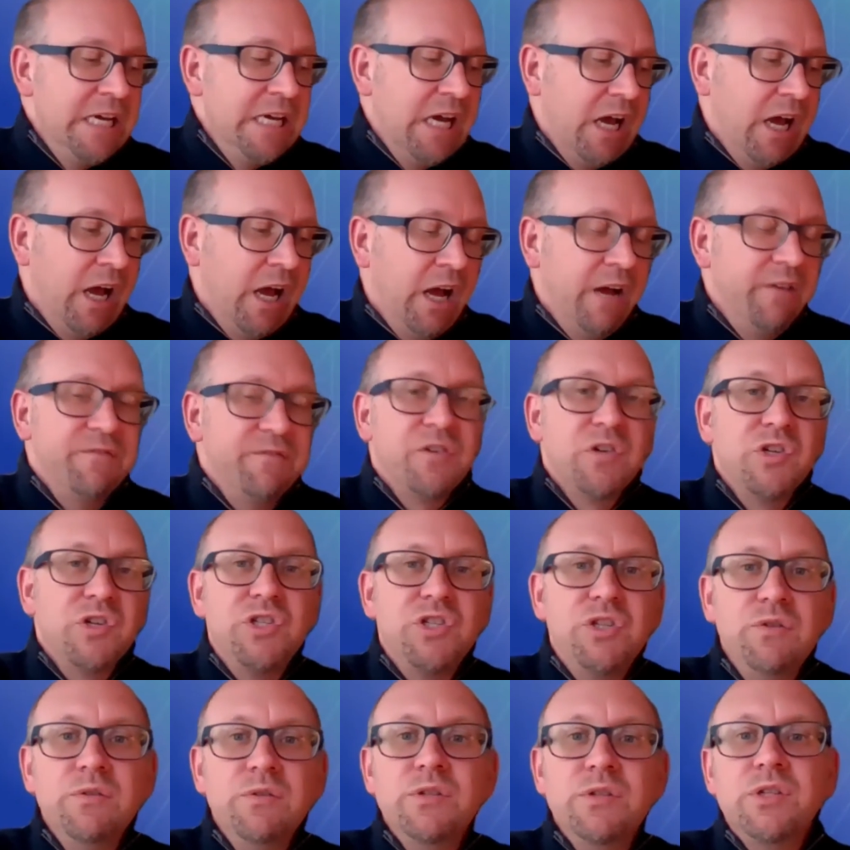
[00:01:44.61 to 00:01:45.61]
Uh, for
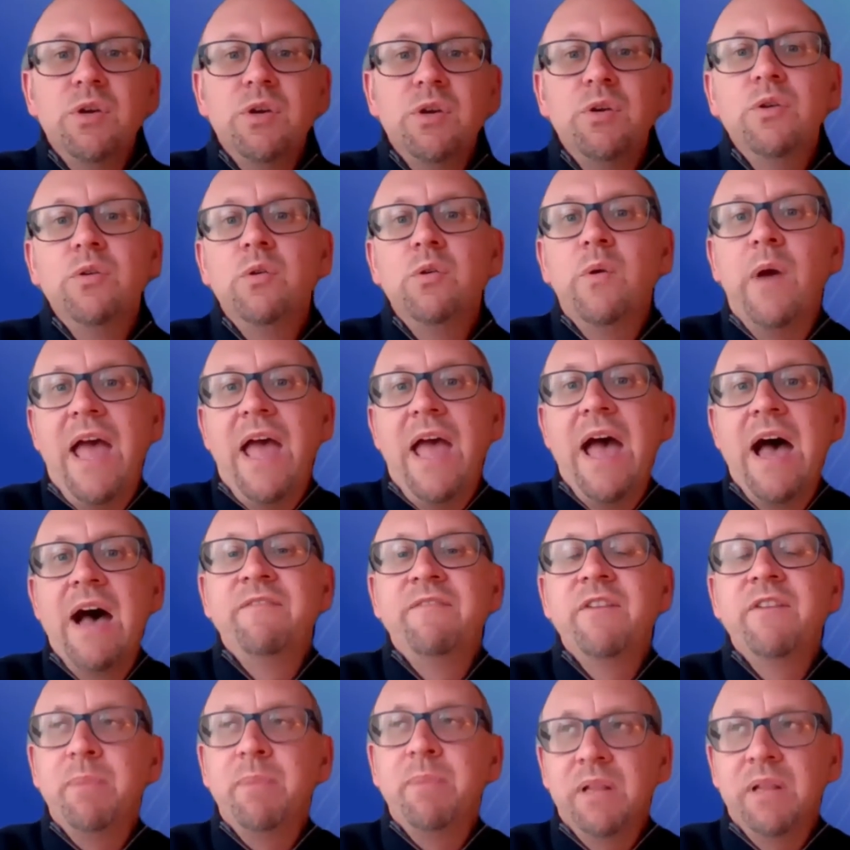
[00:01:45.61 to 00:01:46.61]
students who
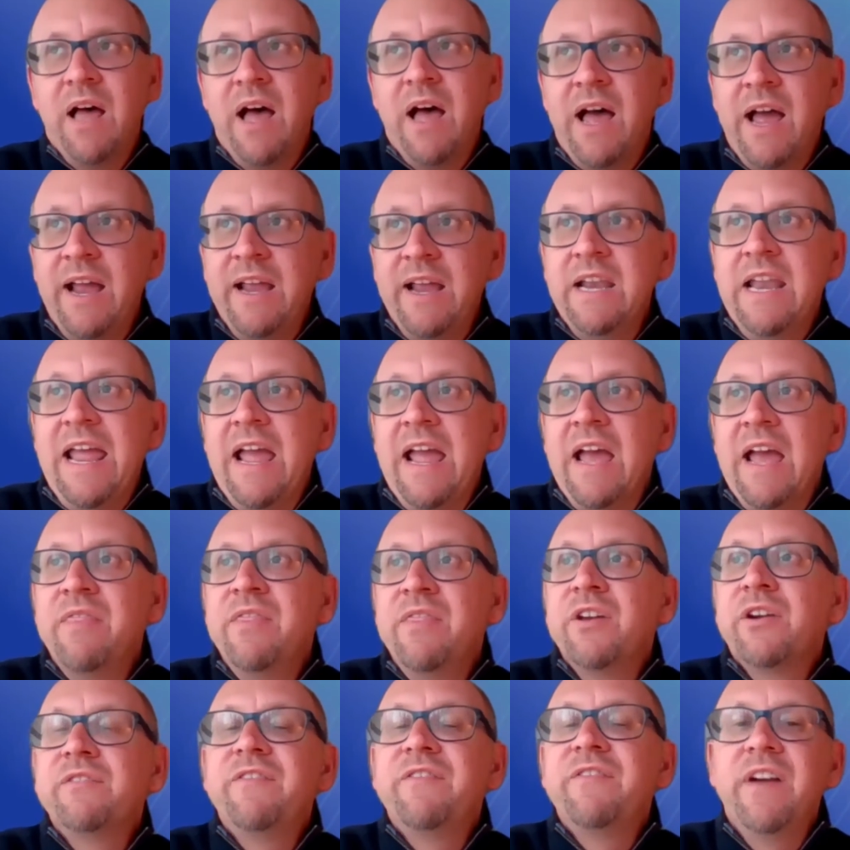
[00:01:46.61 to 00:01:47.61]
have applied and
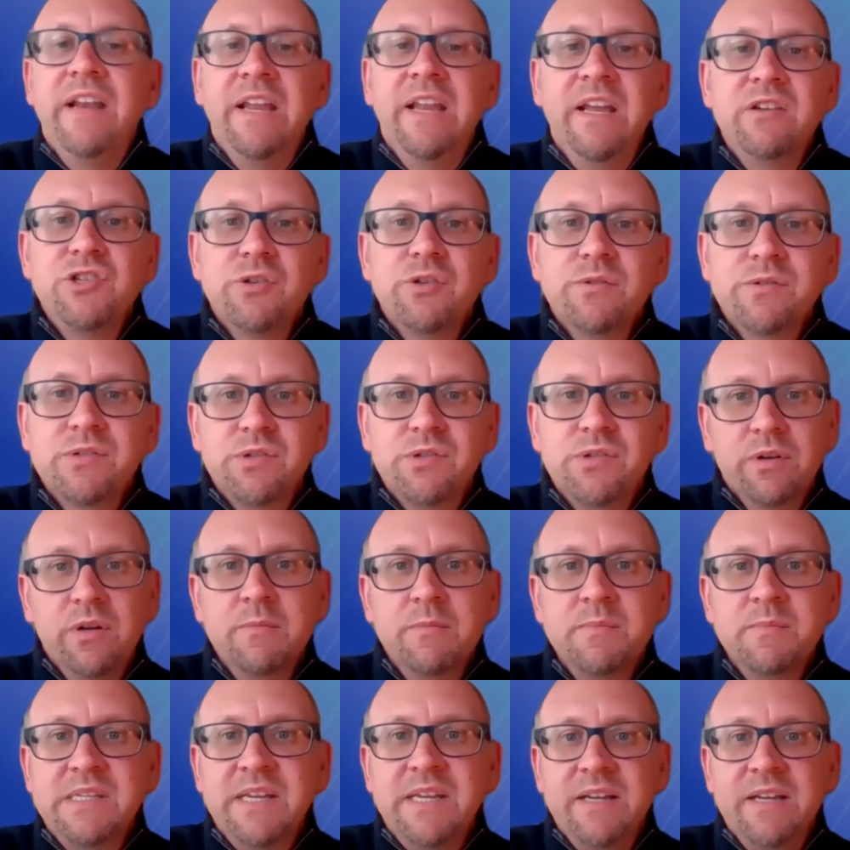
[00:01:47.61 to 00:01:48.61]
their financial
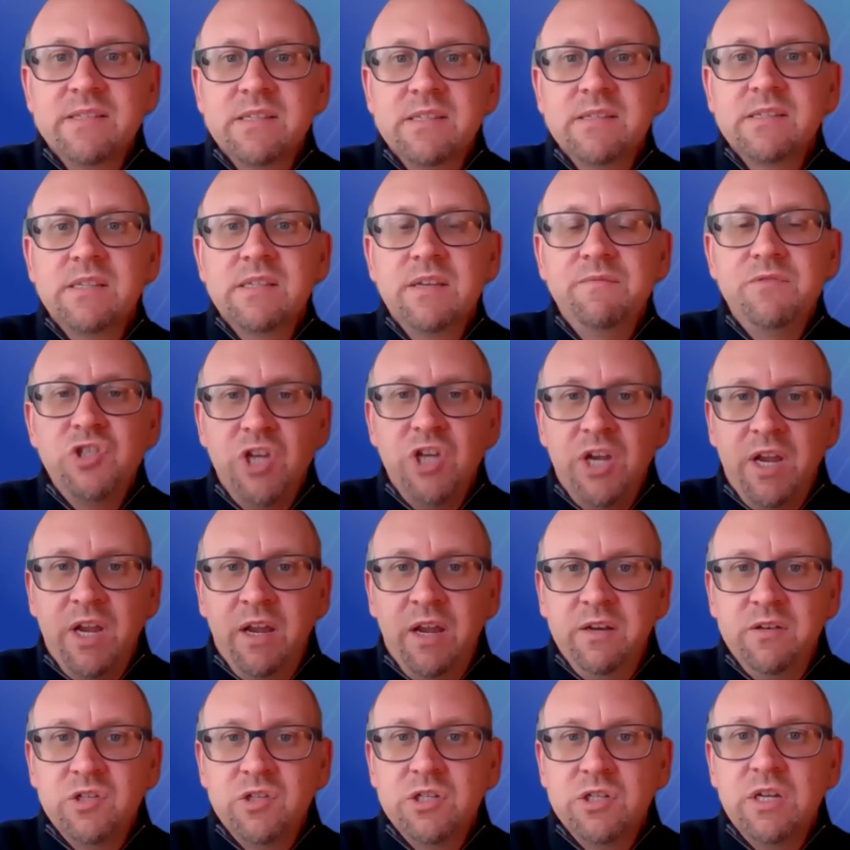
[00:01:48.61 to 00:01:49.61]
circumstances have
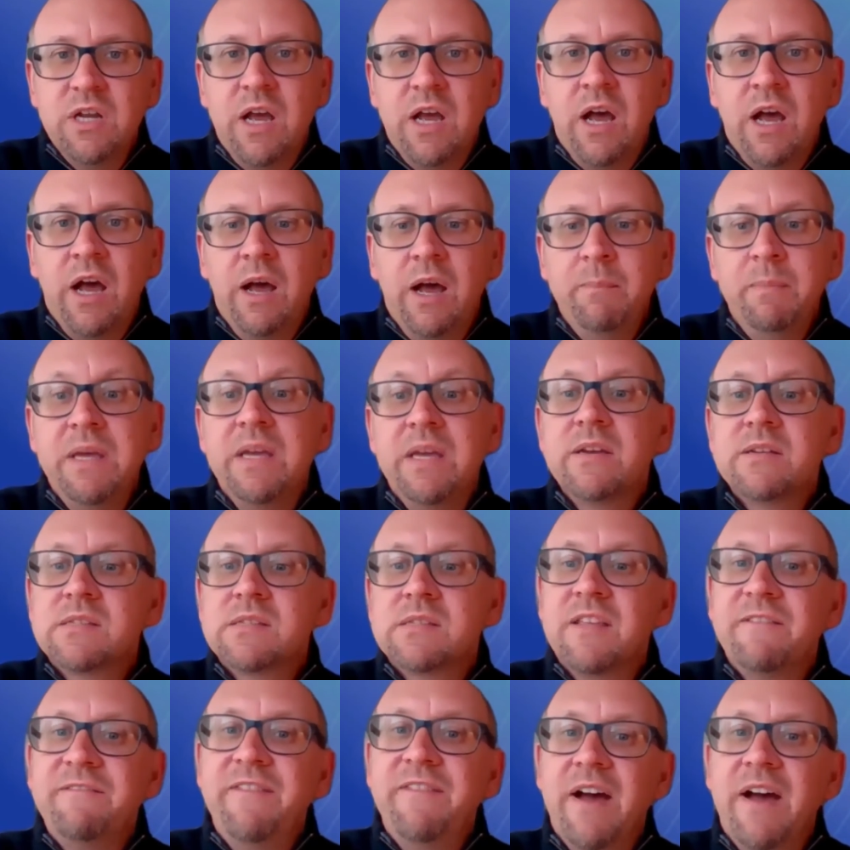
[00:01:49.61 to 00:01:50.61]
changed, uh, because
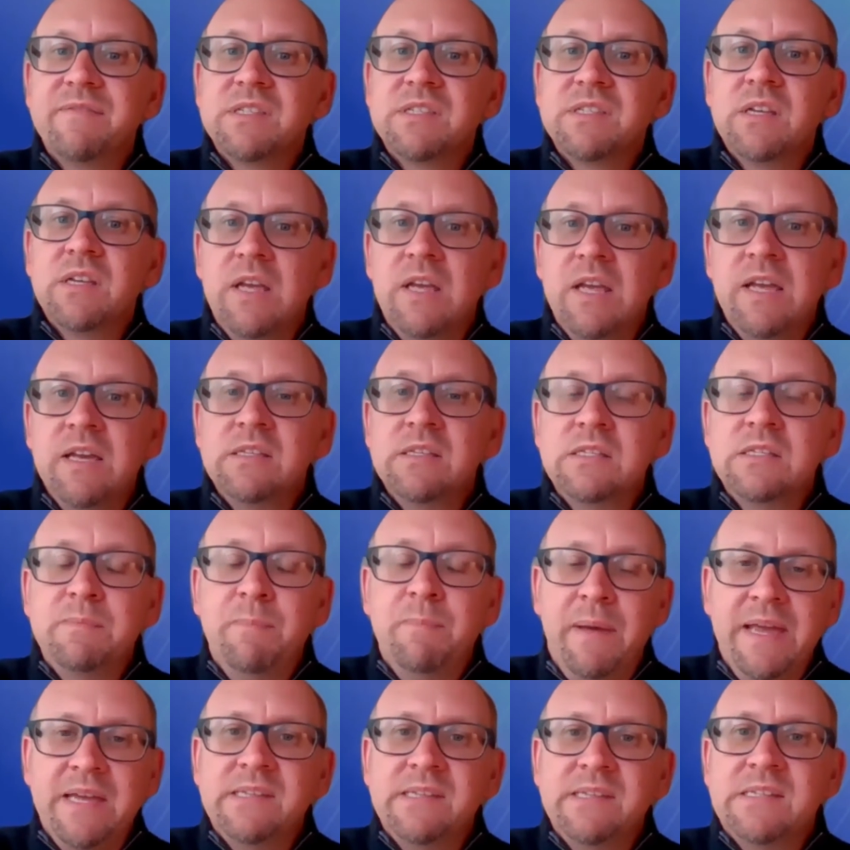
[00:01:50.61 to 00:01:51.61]
the FAFSA is
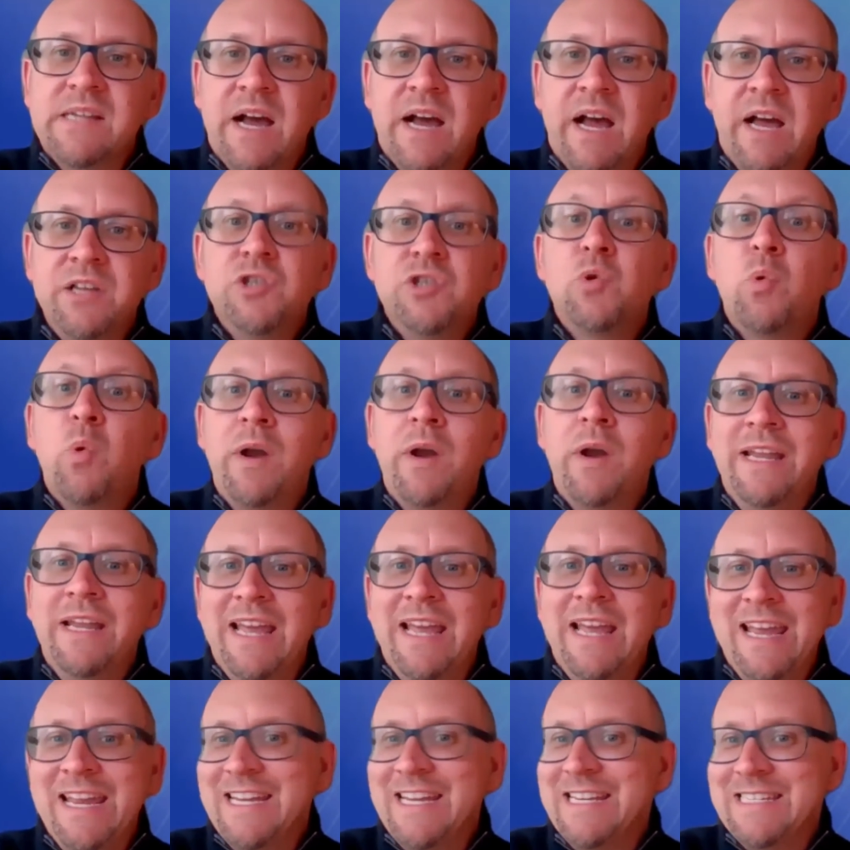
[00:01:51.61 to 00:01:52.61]
based on
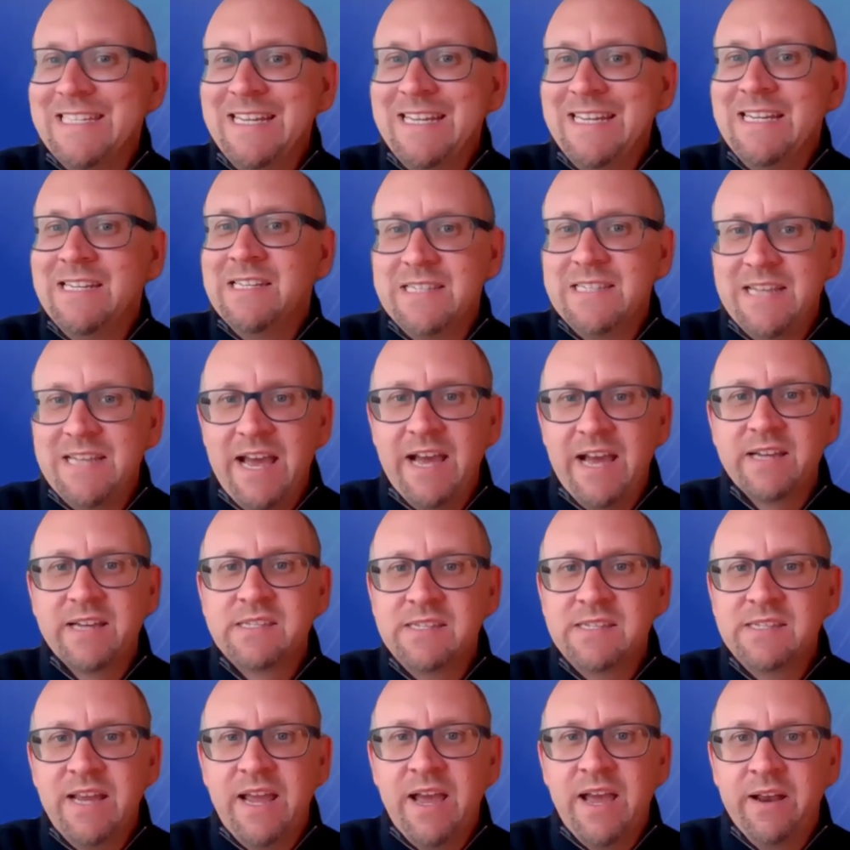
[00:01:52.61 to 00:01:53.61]
2018
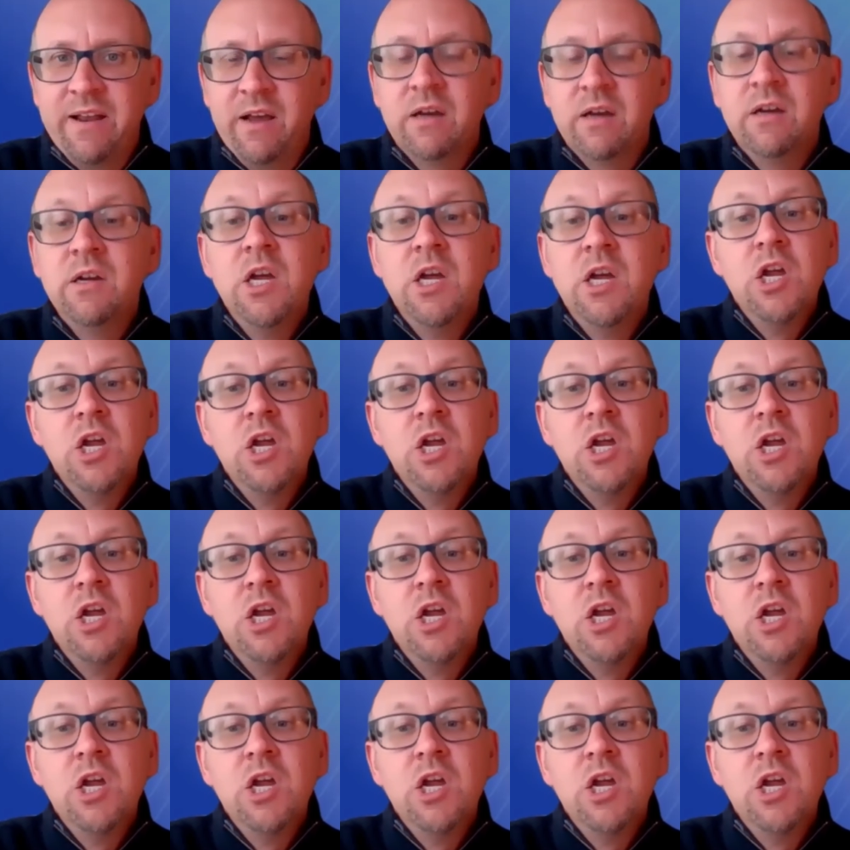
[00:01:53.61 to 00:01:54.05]
tax data,